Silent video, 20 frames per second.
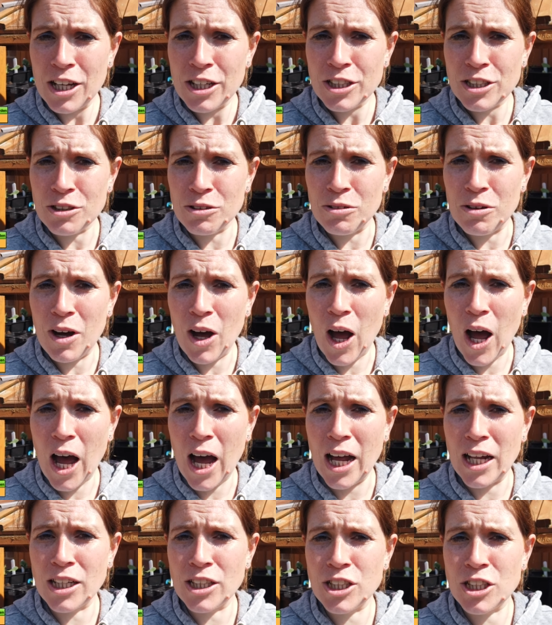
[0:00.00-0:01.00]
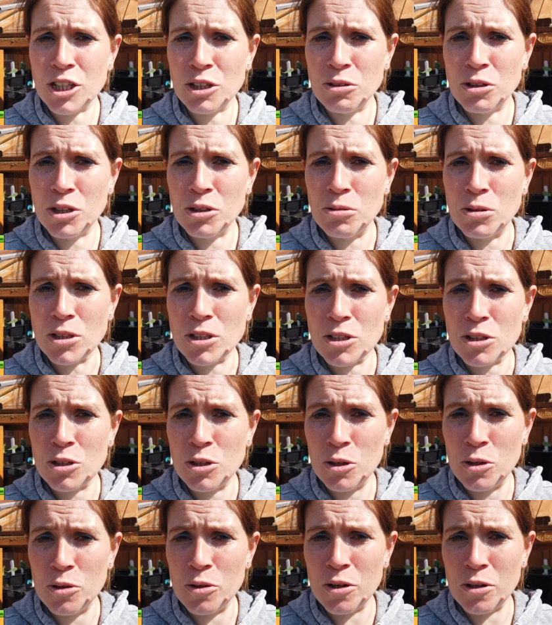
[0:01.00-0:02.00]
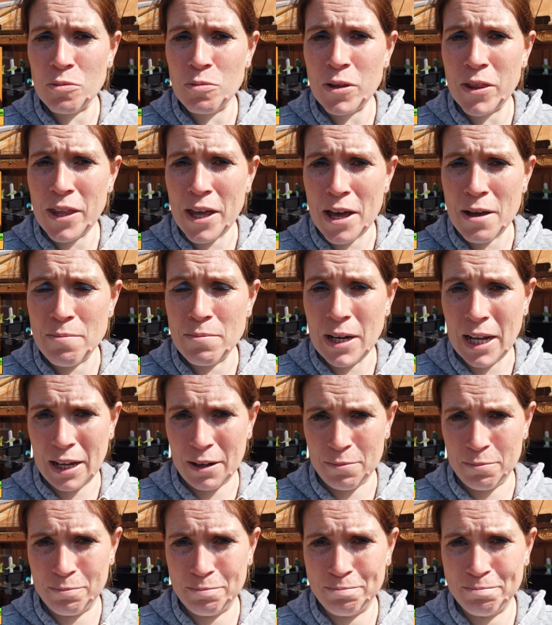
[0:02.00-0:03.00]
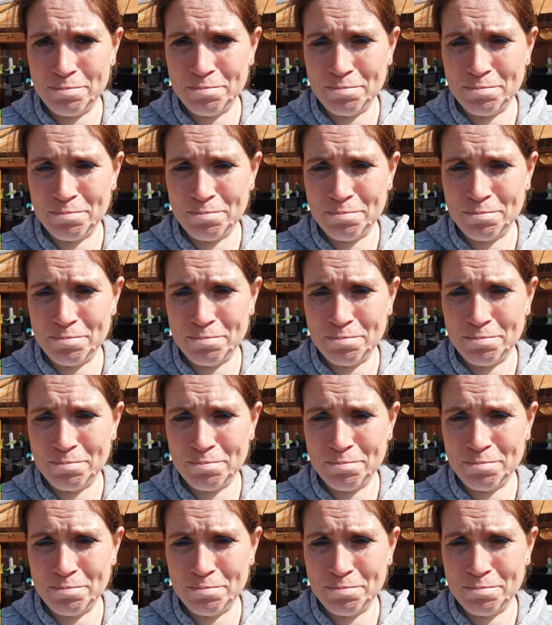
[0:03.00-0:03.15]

So I'll show you what's occurring with them now.